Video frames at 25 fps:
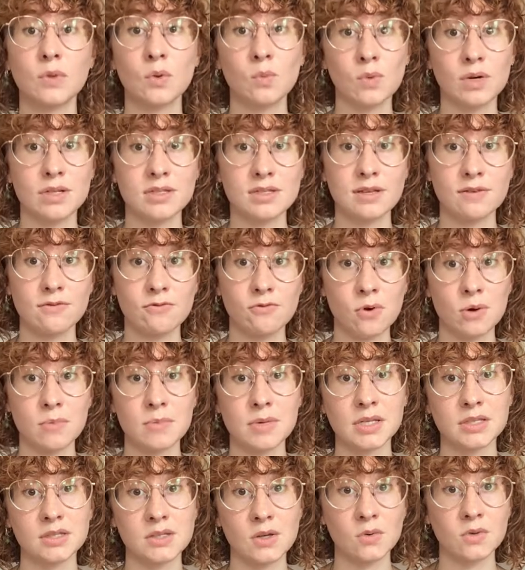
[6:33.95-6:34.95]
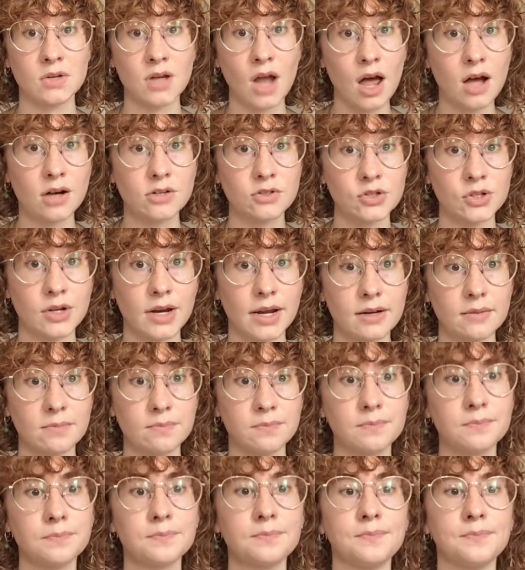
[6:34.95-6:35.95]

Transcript: once it formed its own doctrine.